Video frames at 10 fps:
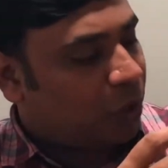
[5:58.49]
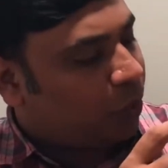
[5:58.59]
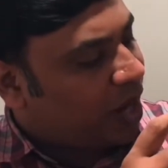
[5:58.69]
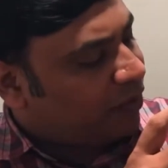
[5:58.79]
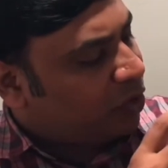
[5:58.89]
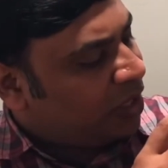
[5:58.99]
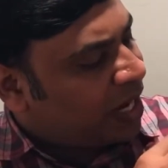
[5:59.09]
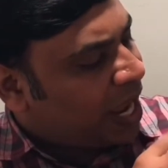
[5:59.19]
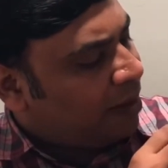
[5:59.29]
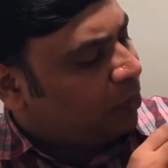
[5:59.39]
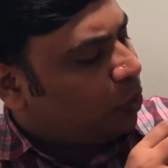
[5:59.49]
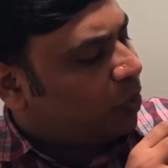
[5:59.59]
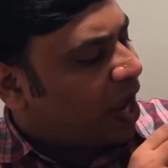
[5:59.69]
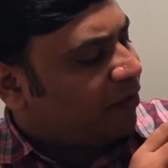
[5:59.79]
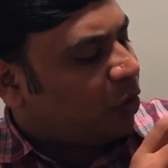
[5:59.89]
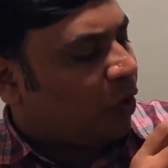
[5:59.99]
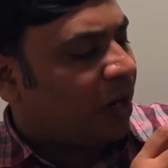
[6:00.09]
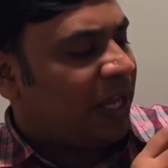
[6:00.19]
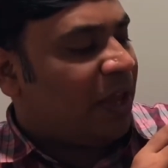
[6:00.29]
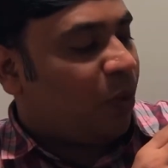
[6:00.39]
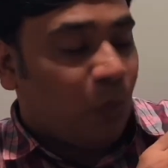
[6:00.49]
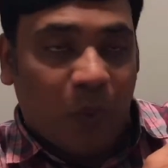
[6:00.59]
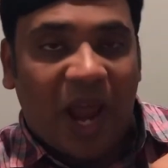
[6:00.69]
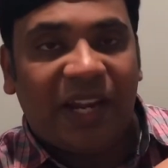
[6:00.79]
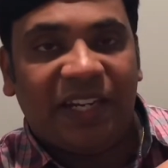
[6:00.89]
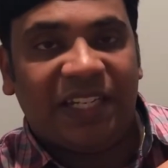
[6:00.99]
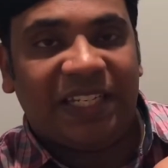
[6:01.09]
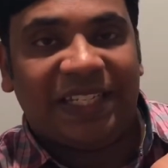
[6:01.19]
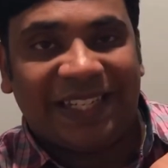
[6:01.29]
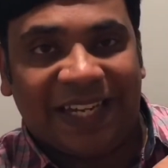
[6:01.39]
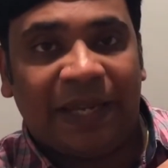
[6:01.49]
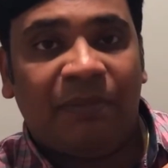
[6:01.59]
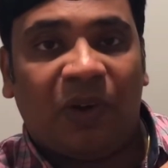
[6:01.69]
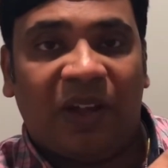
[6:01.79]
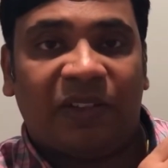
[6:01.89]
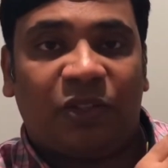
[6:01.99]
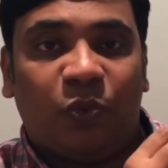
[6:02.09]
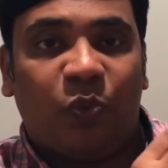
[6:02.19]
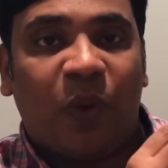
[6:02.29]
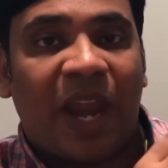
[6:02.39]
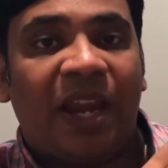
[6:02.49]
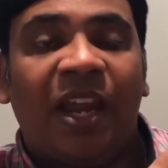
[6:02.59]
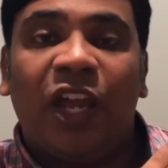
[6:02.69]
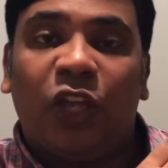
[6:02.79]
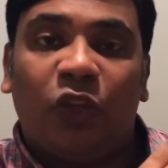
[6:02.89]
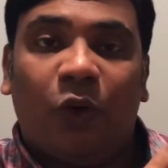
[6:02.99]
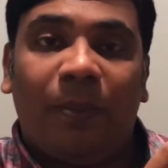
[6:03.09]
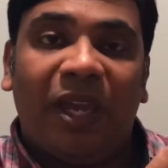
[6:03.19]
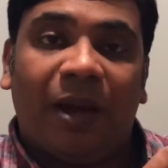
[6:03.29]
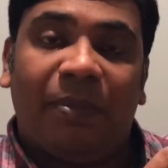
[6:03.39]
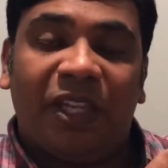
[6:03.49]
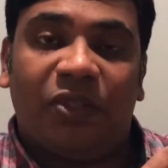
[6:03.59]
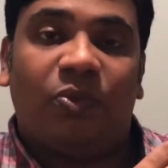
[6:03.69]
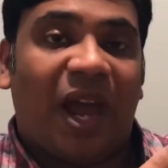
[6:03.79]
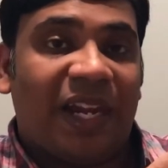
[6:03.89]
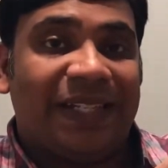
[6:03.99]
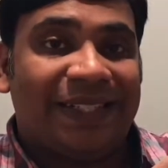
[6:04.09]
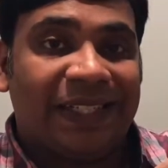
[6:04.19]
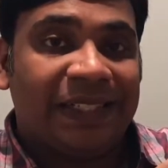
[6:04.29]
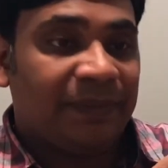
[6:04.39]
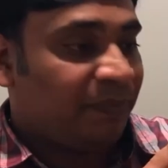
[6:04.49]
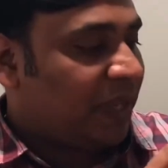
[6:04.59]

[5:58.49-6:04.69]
You would have your name. You would have your validity time as to when your BRP is valid till,